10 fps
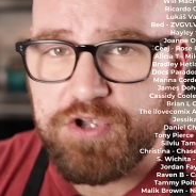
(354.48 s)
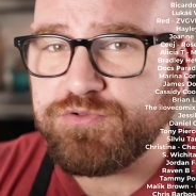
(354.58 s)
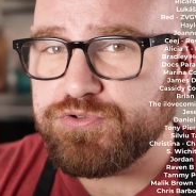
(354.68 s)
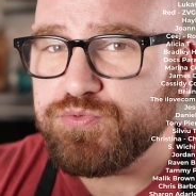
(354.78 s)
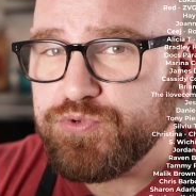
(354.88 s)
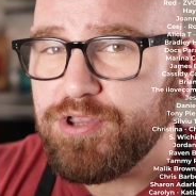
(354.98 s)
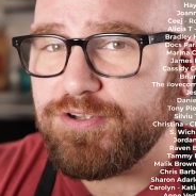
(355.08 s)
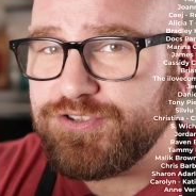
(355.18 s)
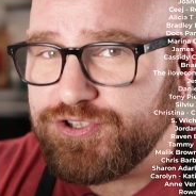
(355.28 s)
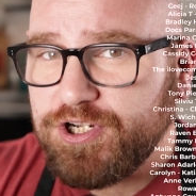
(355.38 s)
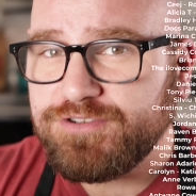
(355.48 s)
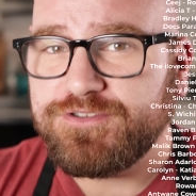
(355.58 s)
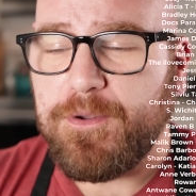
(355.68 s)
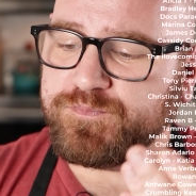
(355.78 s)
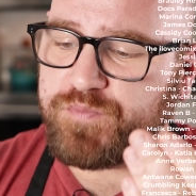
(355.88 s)
This was really
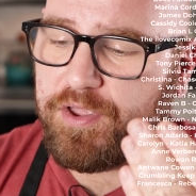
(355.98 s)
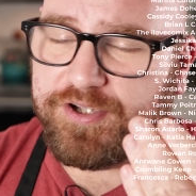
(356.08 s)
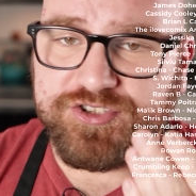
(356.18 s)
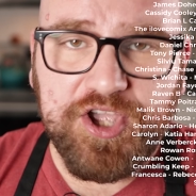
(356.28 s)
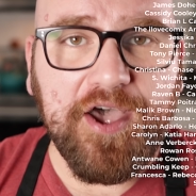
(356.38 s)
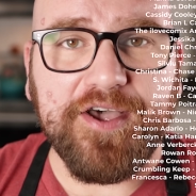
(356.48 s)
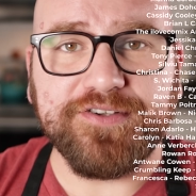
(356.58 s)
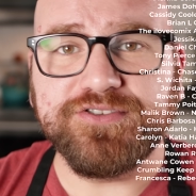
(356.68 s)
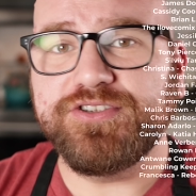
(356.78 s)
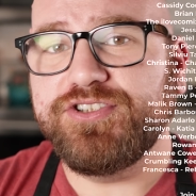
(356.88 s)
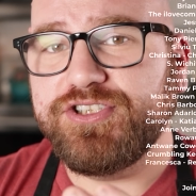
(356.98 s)
just a test